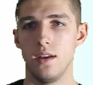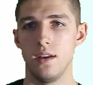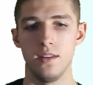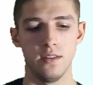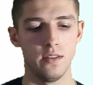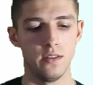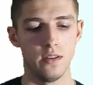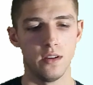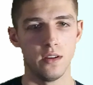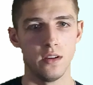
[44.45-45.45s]
and
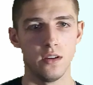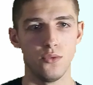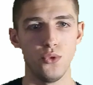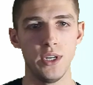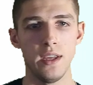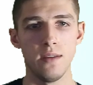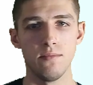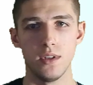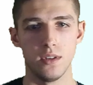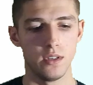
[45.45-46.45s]

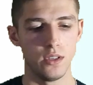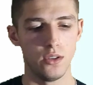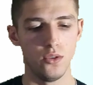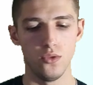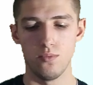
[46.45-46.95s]
rename the cube